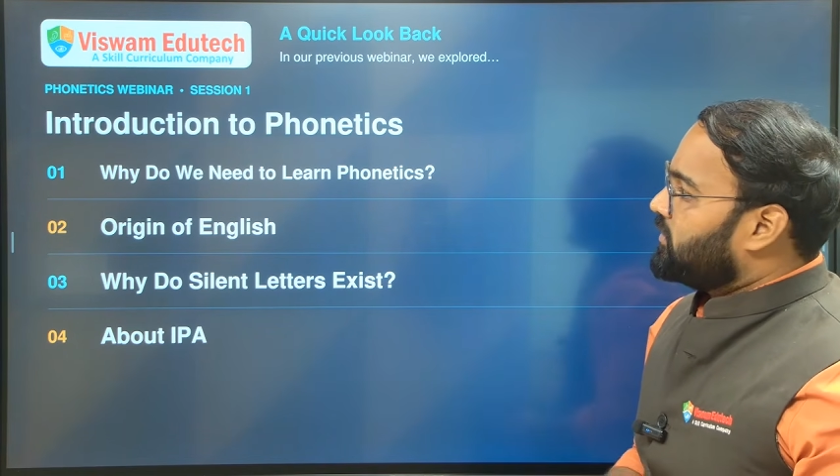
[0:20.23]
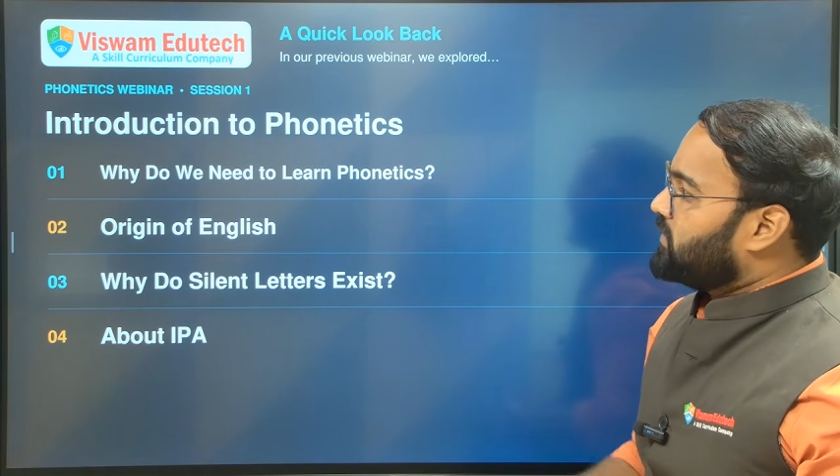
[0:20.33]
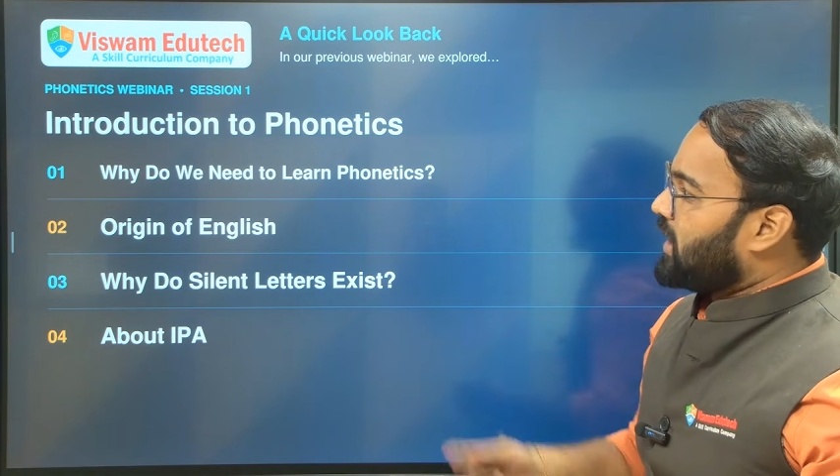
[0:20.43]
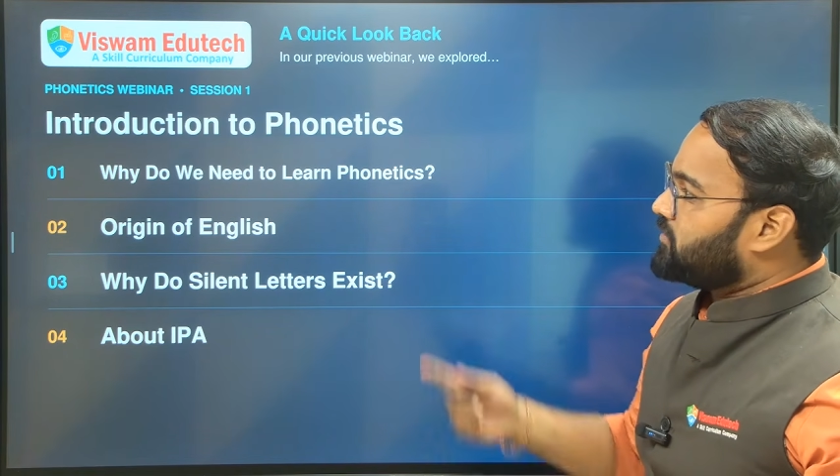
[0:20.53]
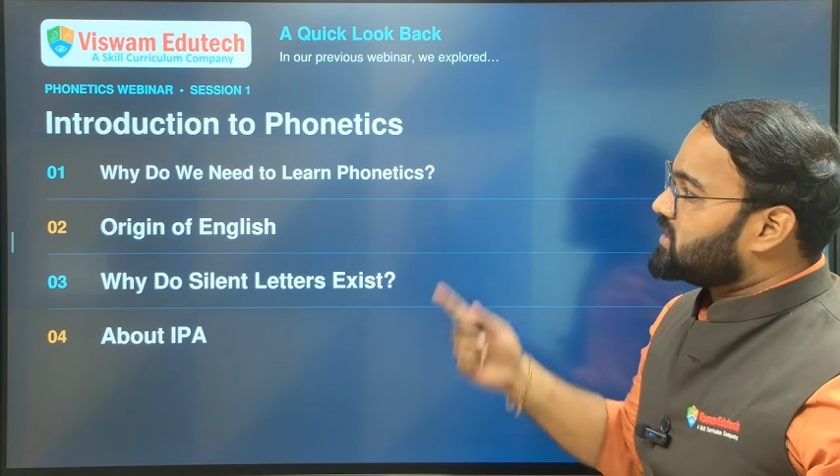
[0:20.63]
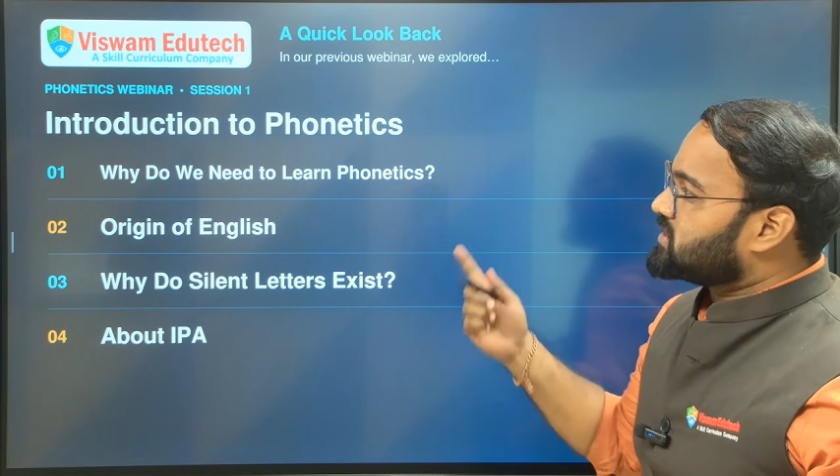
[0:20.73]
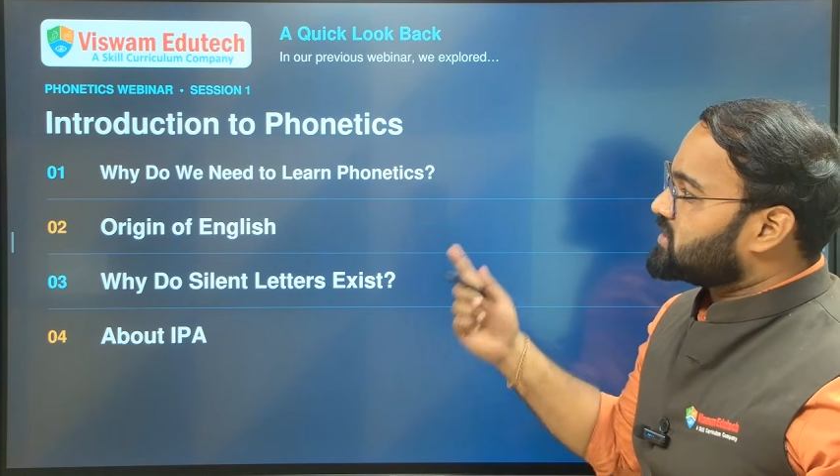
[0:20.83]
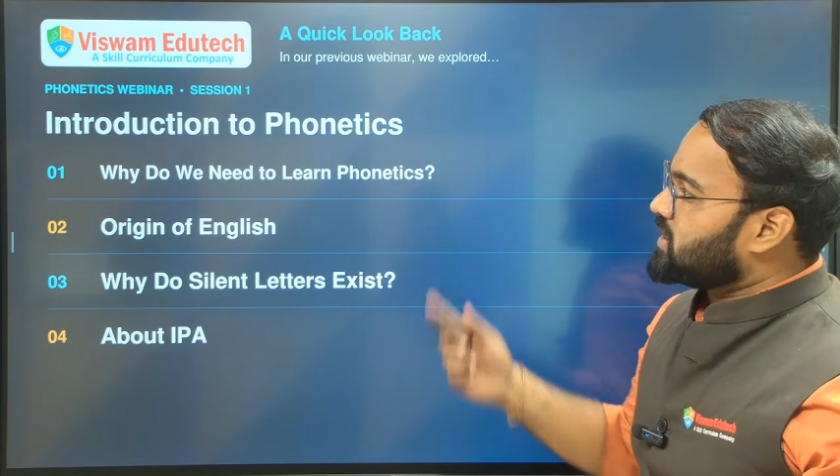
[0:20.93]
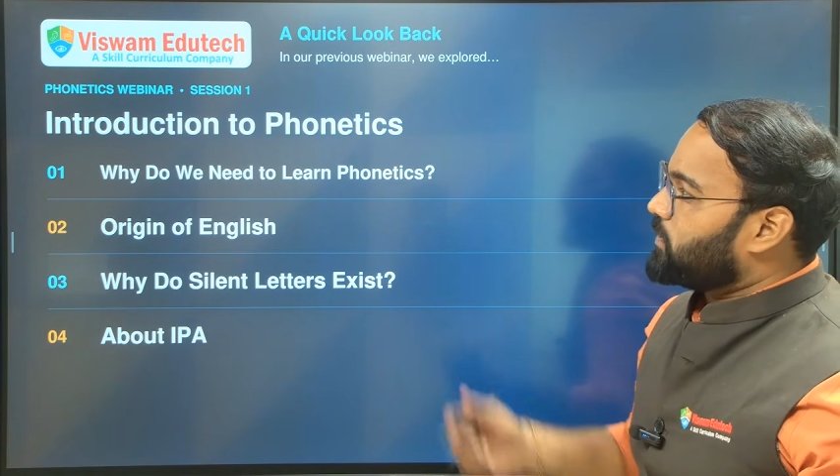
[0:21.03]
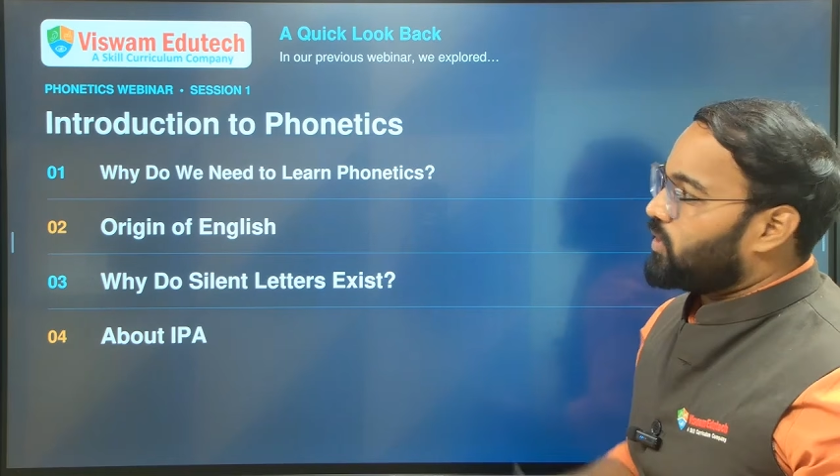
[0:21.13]
we have
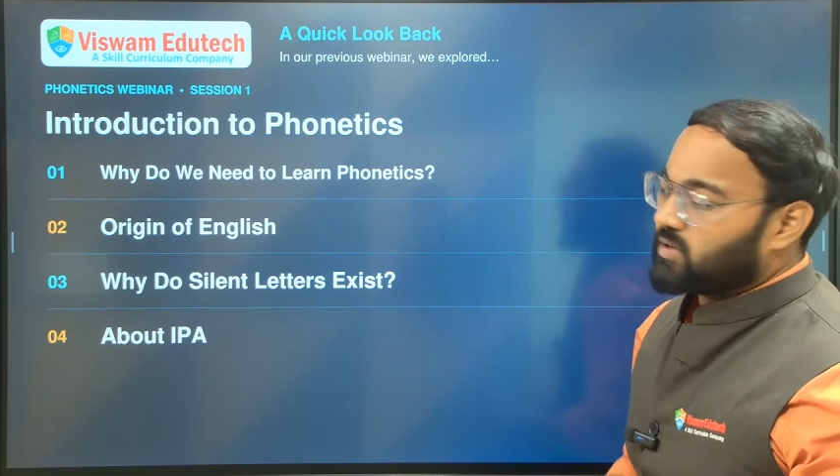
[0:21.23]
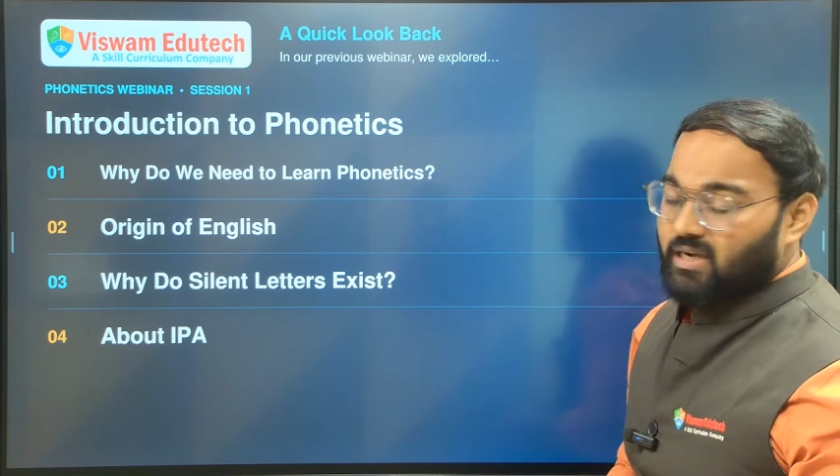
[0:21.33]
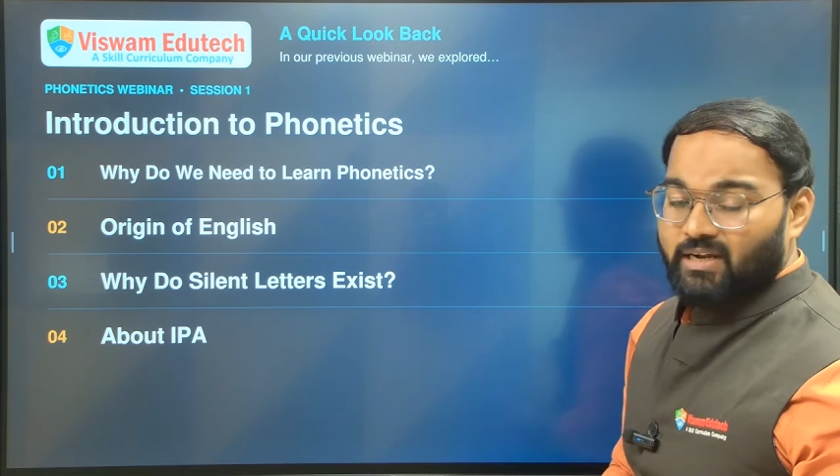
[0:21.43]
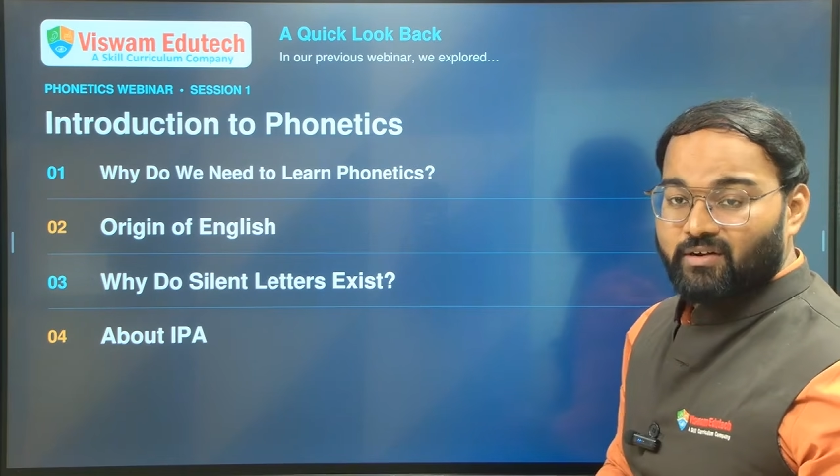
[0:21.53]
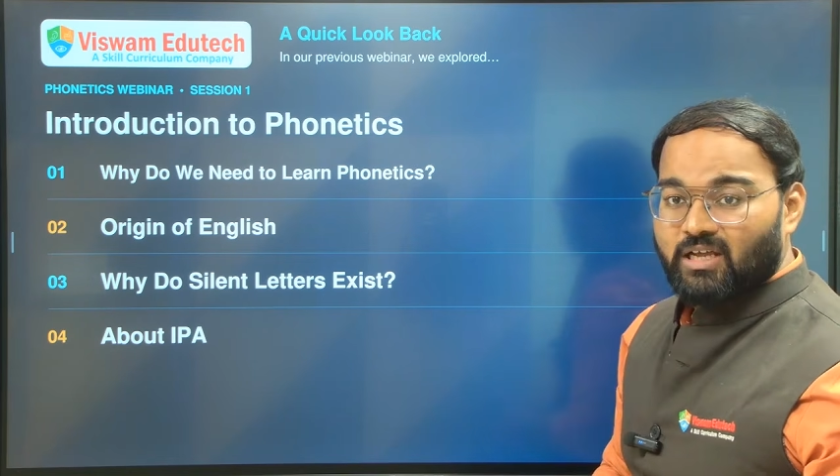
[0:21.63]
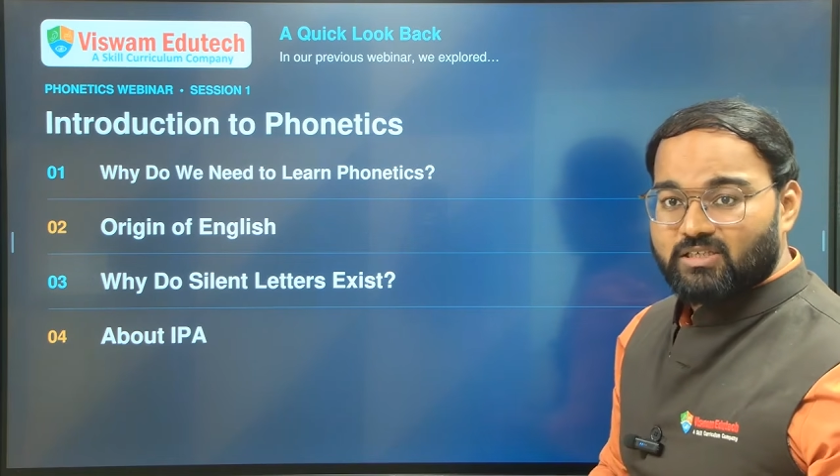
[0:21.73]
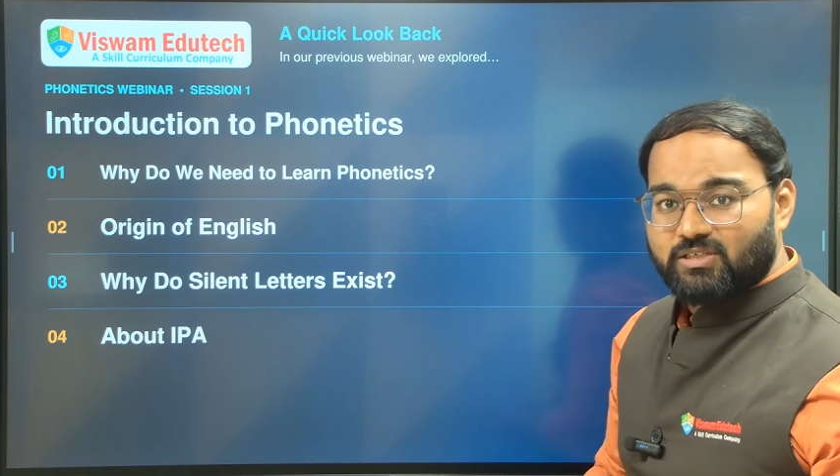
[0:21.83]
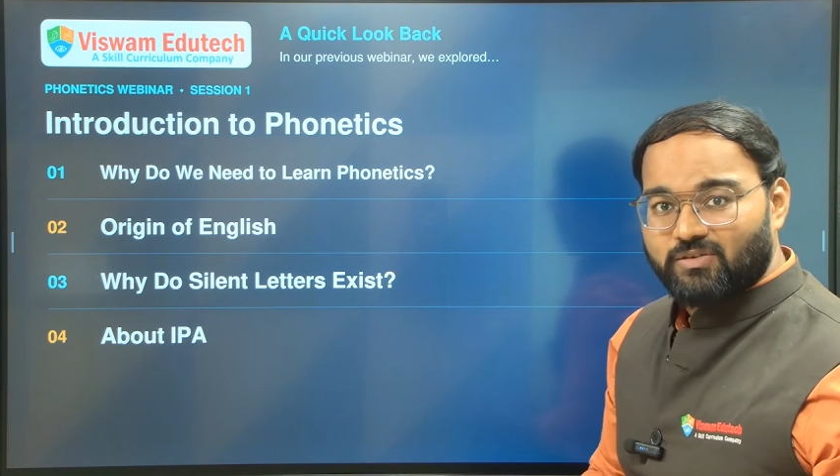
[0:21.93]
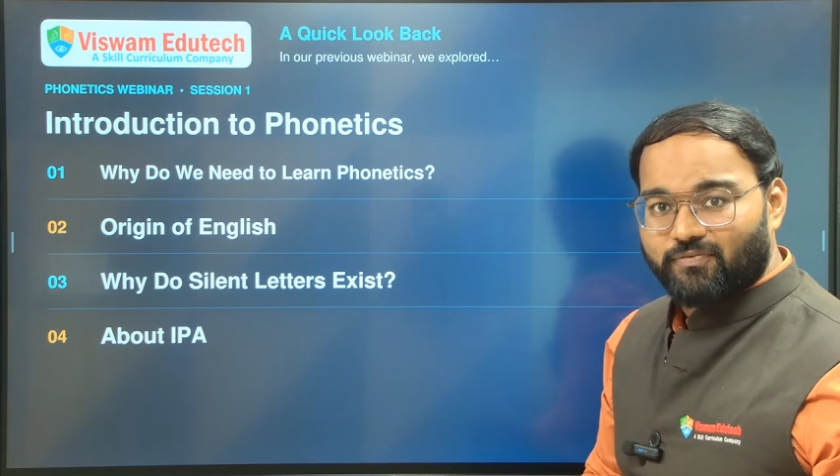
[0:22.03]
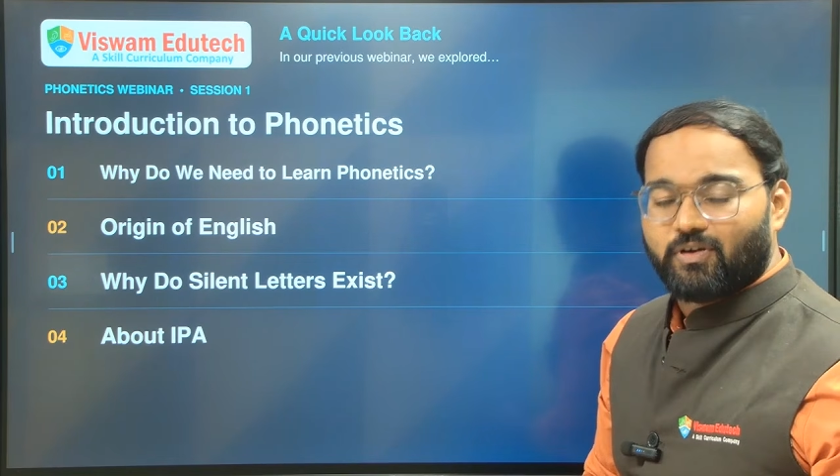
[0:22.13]
discussed about
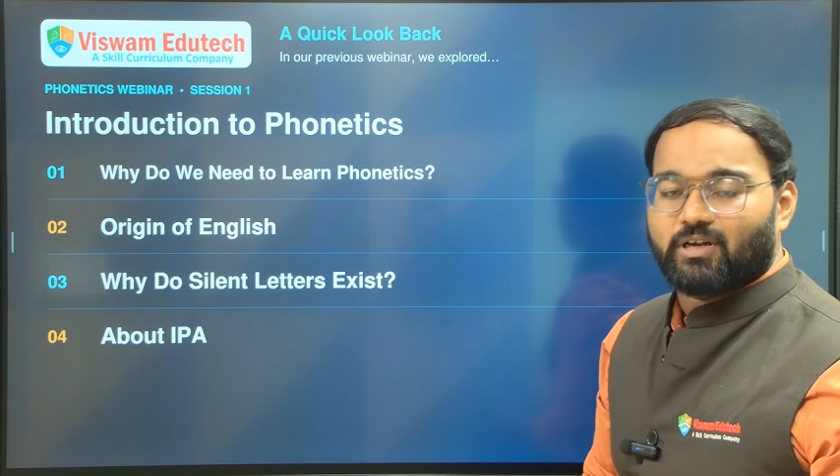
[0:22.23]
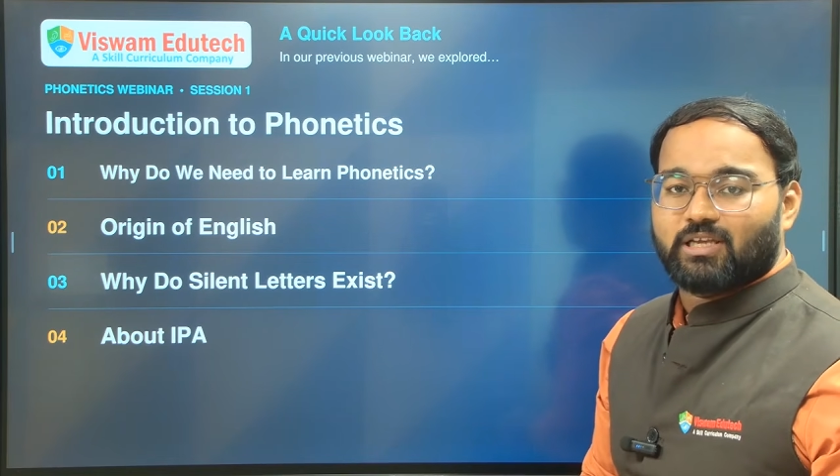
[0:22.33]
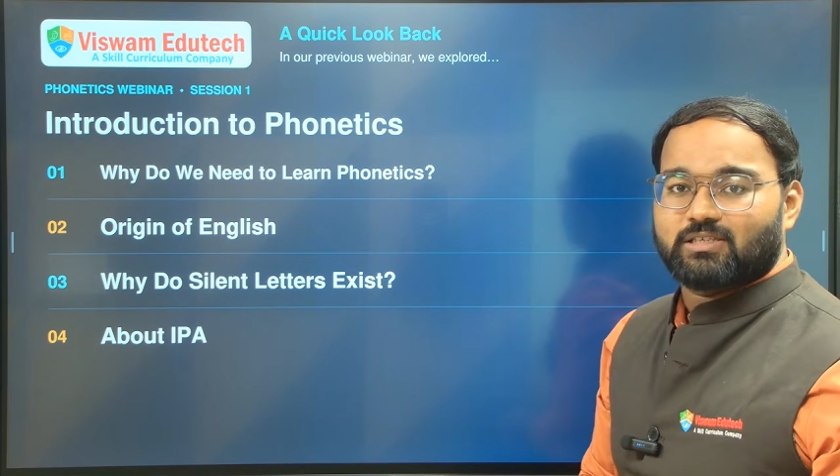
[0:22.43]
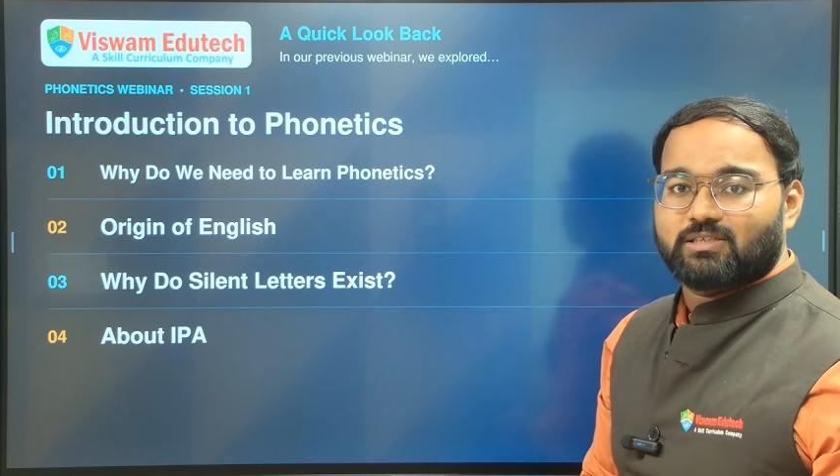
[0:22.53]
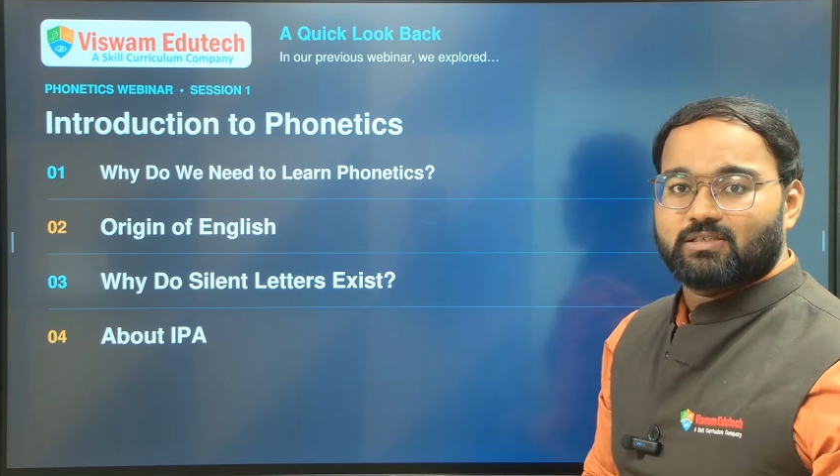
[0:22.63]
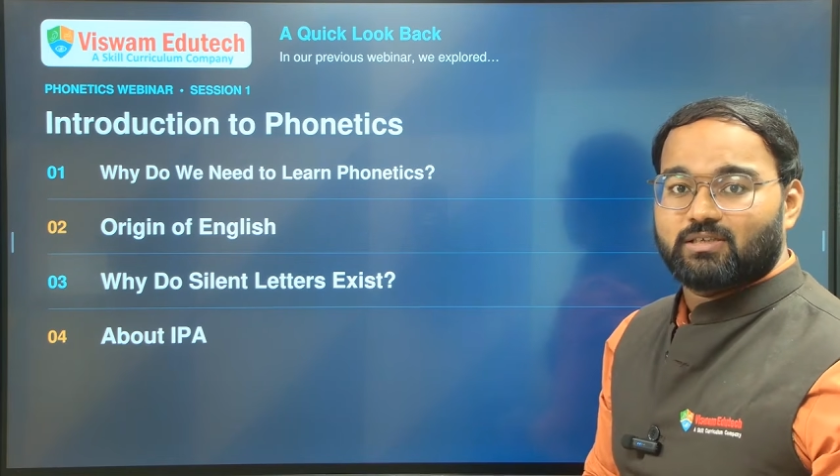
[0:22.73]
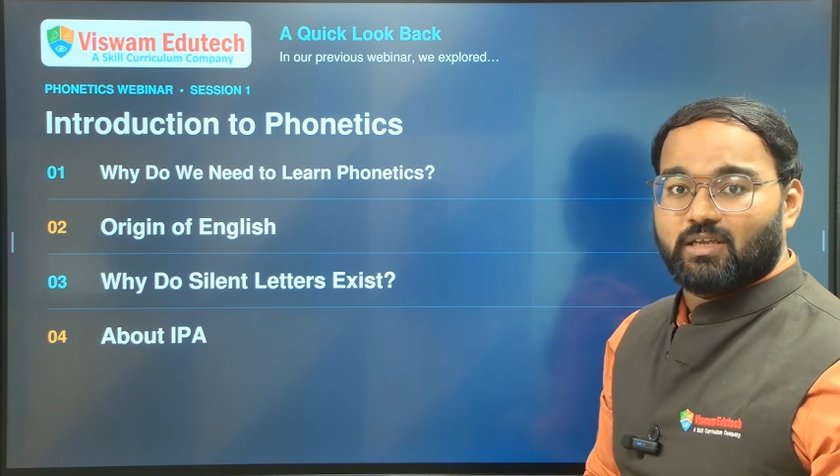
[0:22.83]
introduction to phonetics,